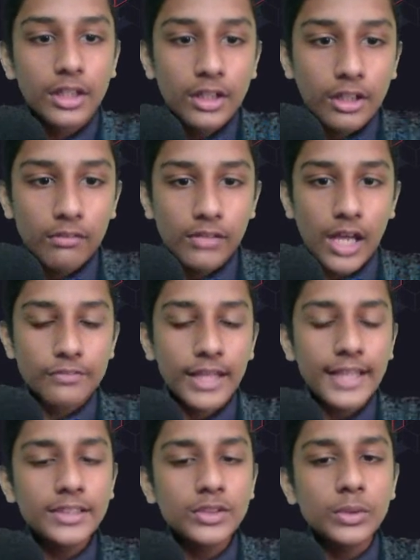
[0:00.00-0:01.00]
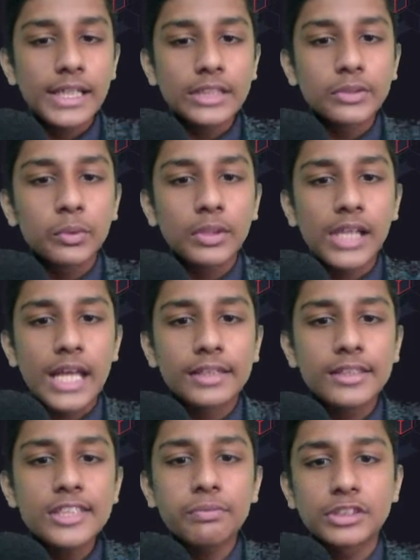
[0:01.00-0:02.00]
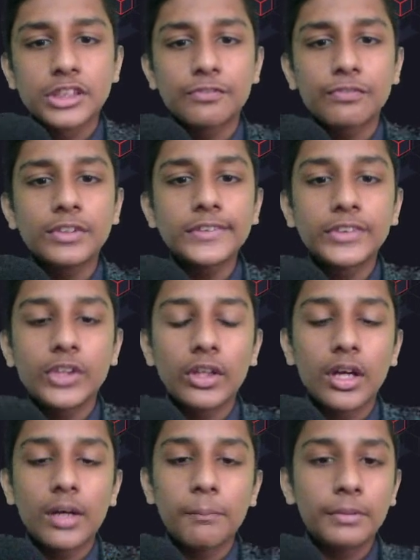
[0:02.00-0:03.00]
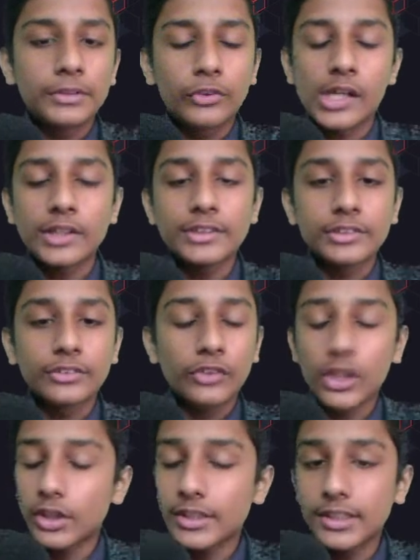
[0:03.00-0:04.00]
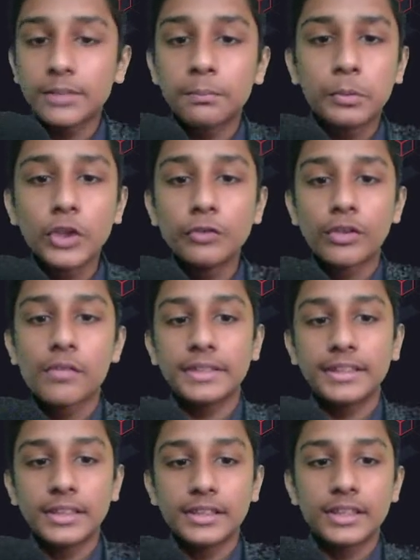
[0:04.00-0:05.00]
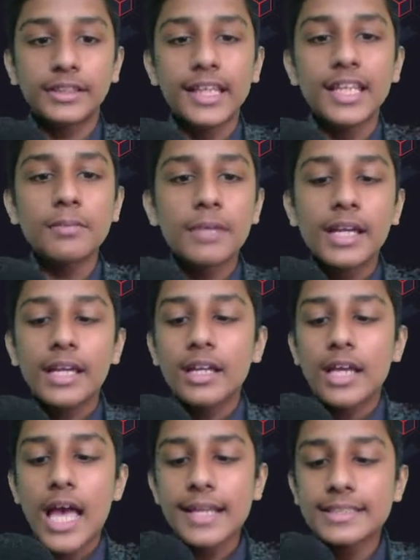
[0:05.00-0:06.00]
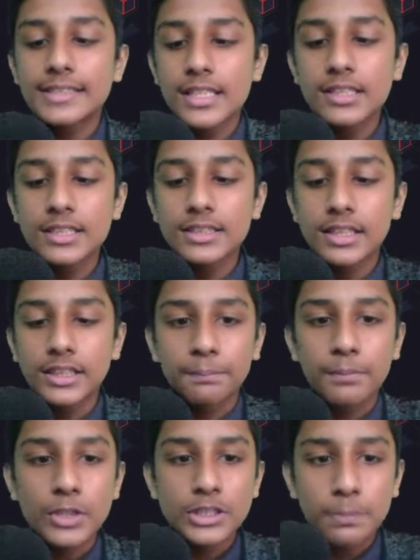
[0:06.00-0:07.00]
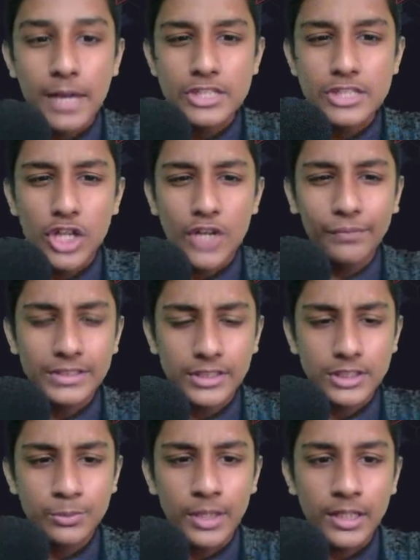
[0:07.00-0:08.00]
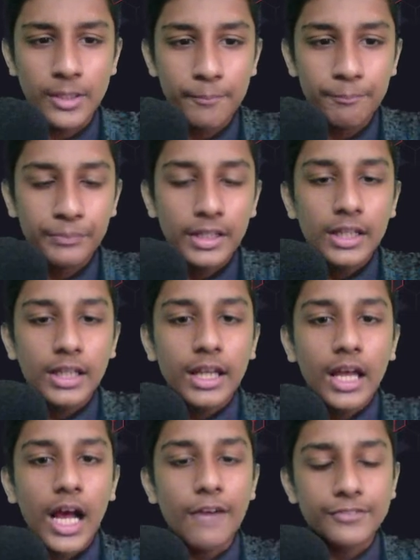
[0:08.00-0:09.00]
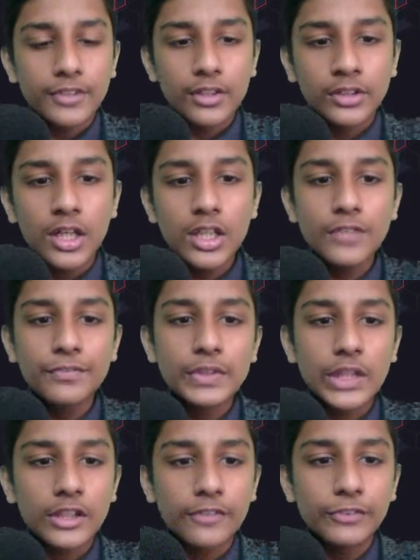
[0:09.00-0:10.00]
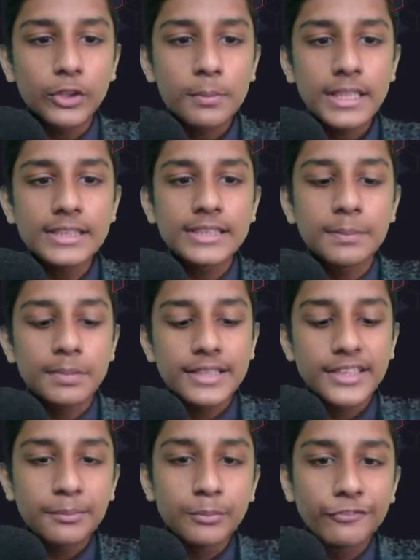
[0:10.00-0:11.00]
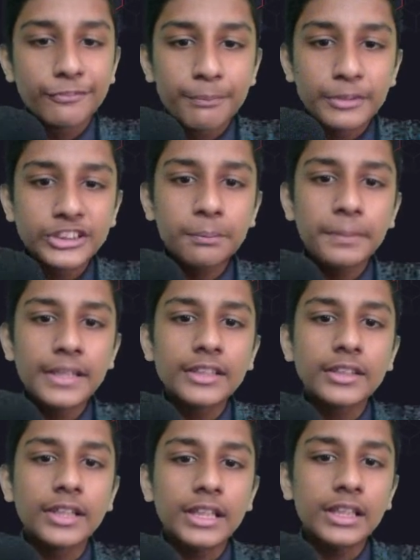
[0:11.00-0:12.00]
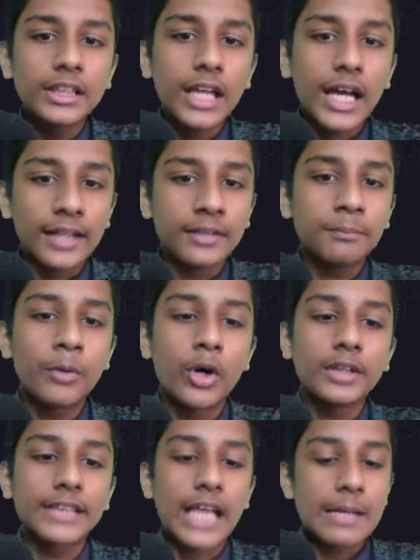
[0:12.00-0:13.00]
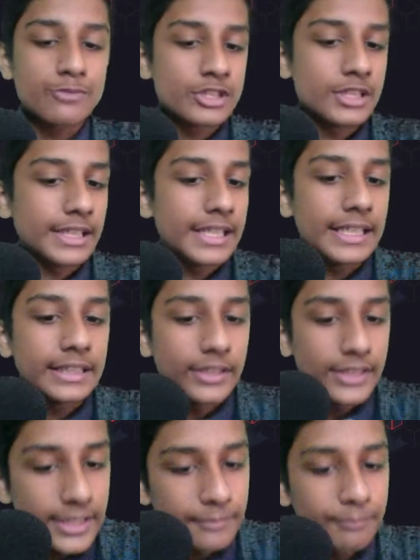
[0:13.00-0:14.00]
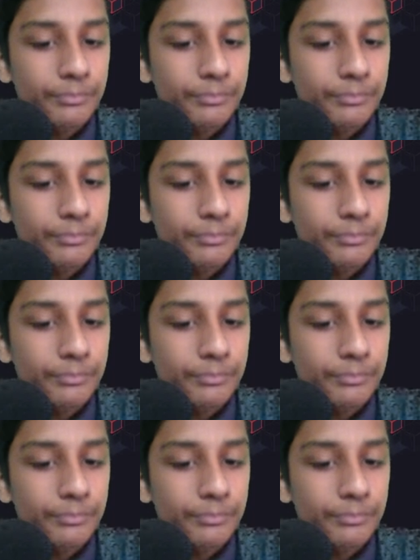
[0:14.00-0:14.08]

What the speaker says: We have knight to a3, and this was the first theoretical blow for Vidit in the game, and he said it in the post-match conference as well. After a thought of a few minutes, he played the move bishop a3 and pawn captures e3.